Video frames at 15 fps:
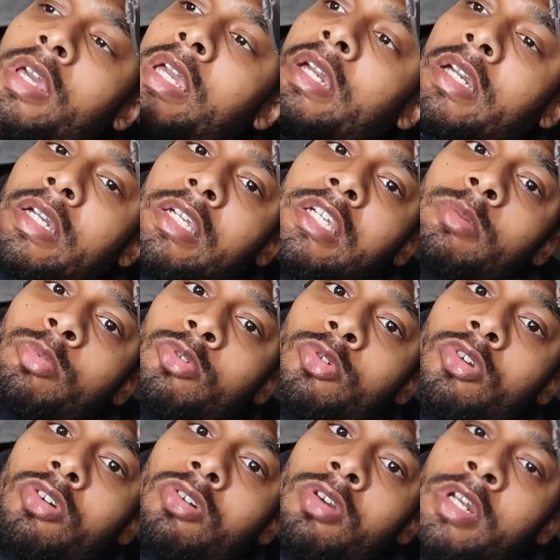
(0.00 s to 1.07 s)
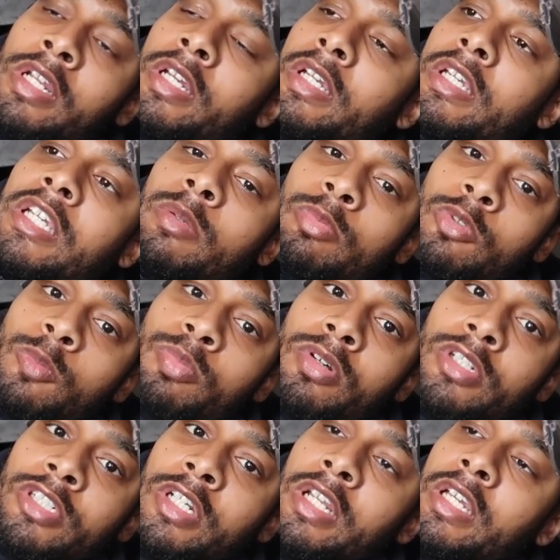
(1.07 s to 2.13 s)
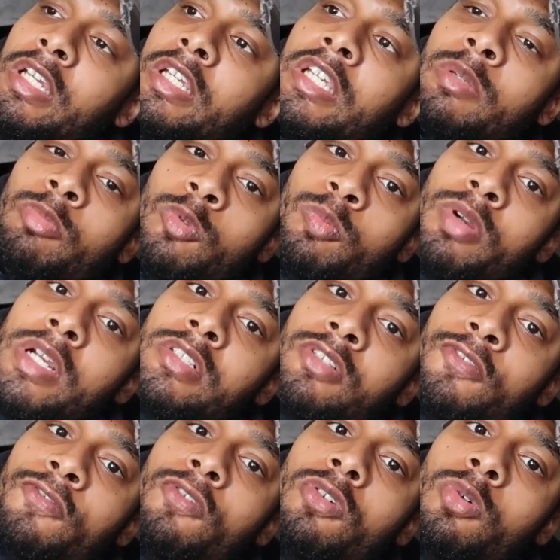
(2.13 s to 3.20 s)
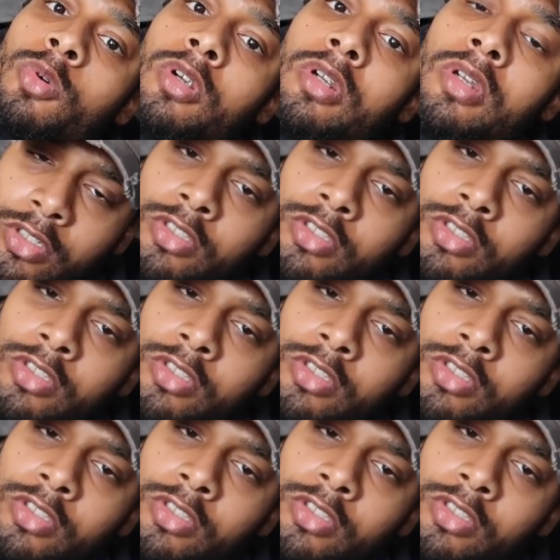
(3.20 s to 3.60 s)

it could keep you going, it could keep you pushing, it could keep you pressing forward.